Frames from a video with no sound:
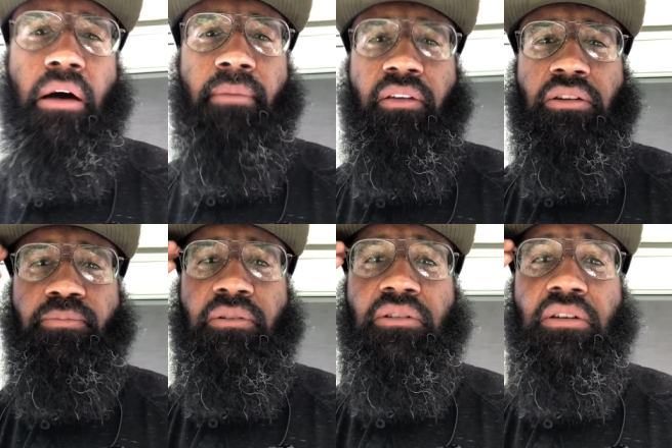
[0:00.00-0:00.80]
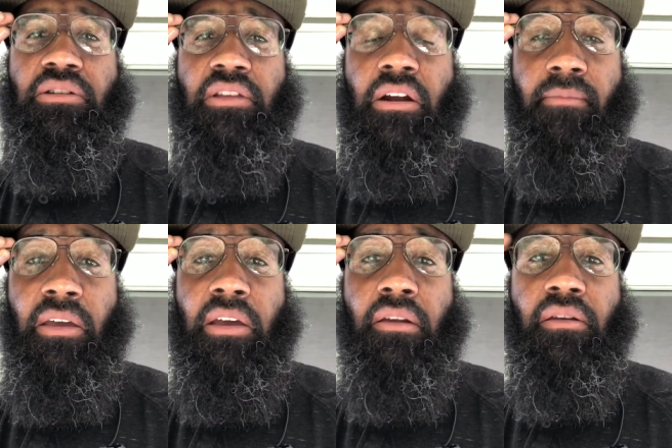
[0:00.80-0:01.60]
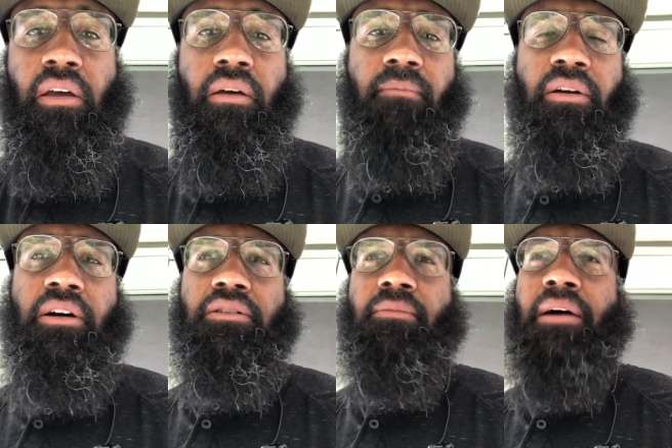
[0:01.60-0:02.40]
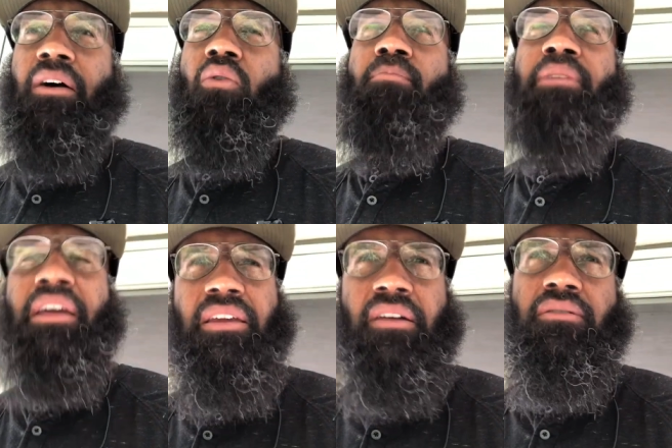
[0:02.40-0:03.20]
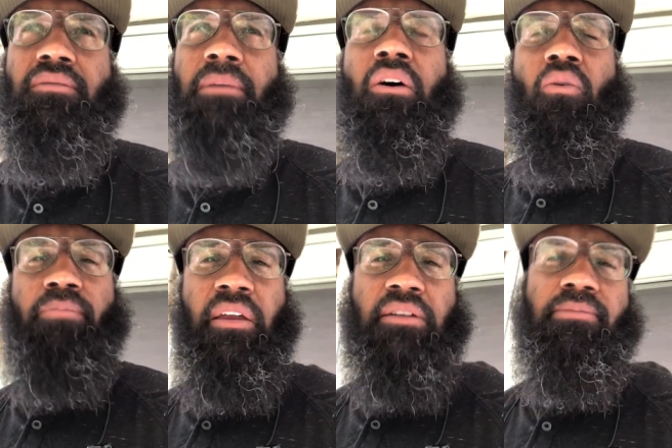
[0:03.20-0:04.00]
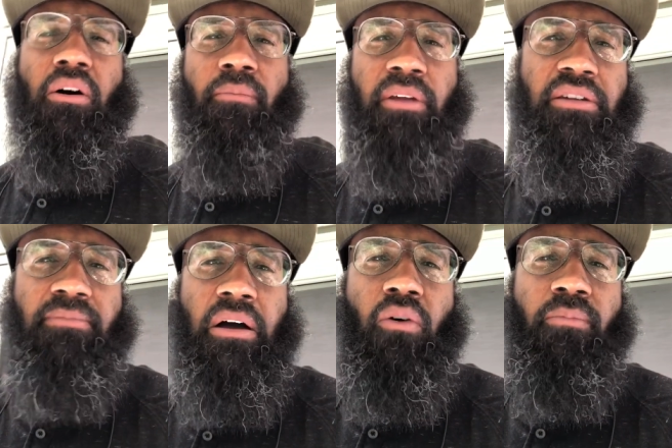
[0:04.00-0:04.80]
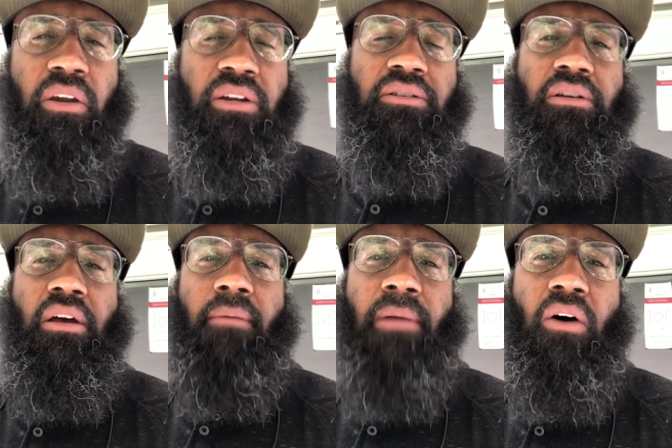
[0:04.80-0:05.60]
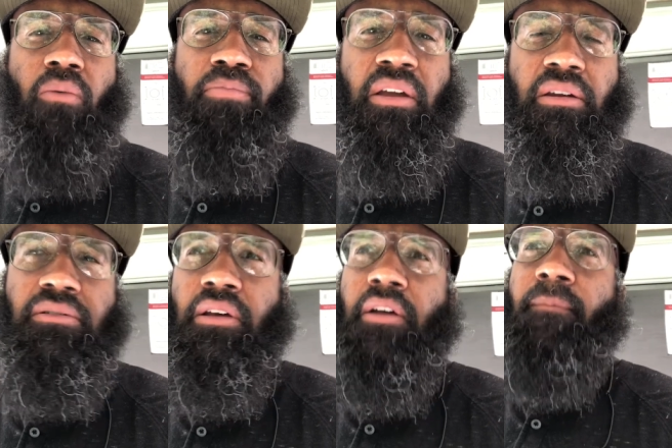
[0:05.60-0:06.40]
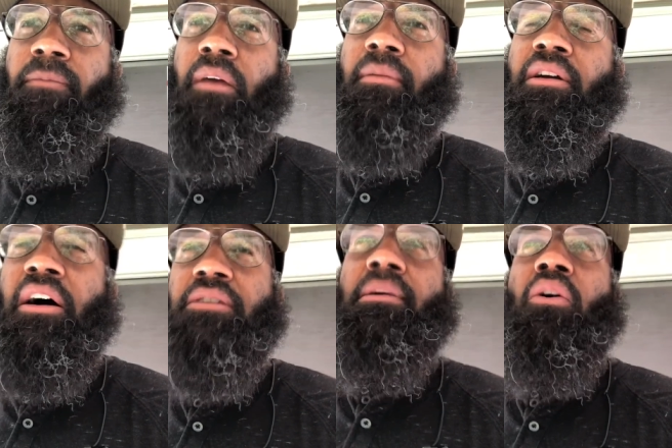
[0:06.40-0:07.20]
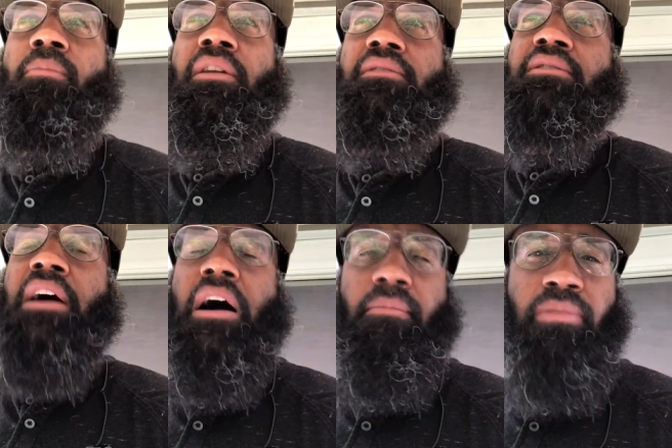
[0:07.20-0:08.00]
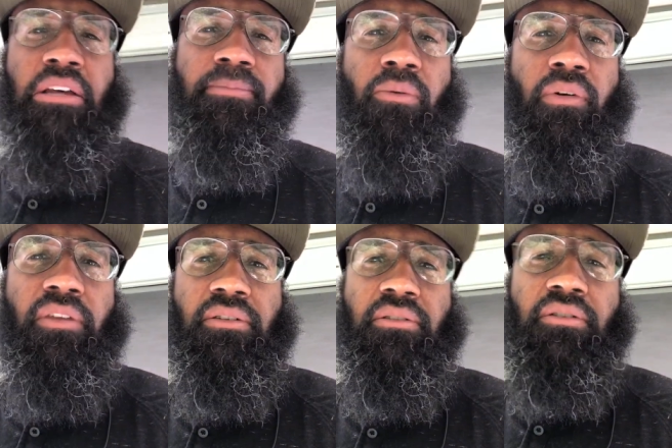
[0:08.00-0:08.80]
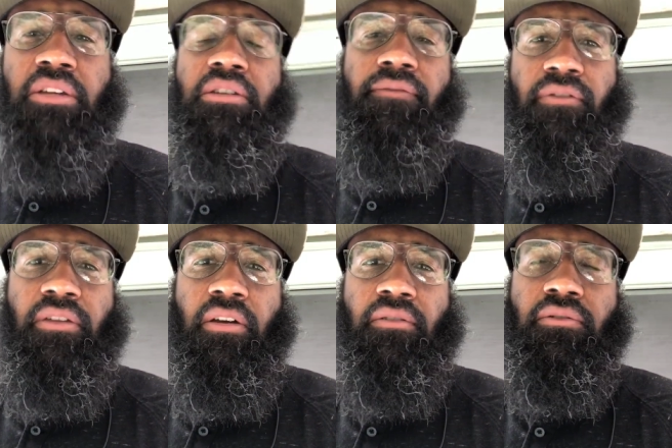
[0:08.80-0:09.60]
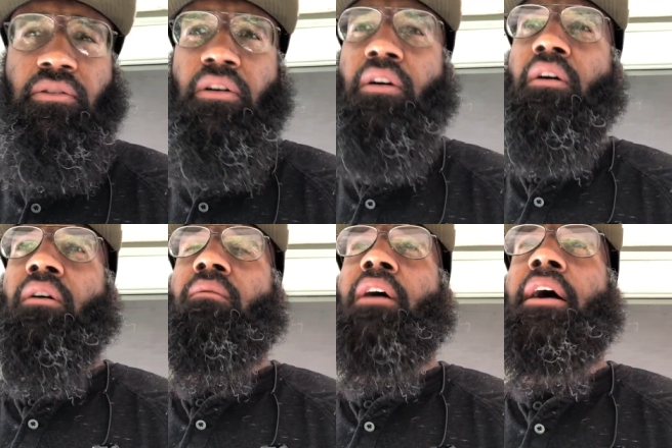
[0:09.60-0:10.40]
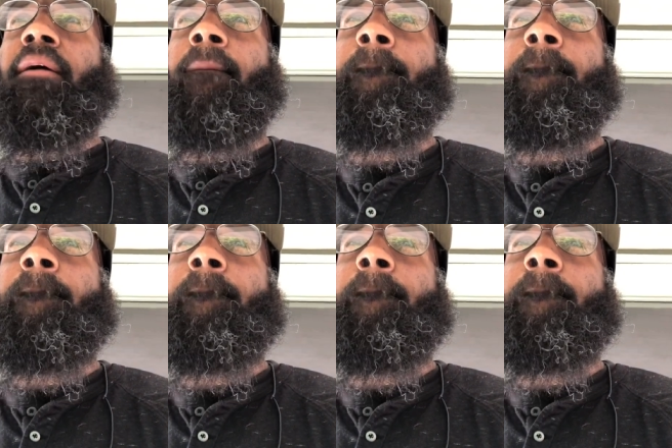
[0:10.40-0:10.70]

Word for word: I'm in this position that I'm in because of my obedience. My obedience, my obedience, my obedience, my obedience. And because of my obedience, God blessed me with these these different things. Right?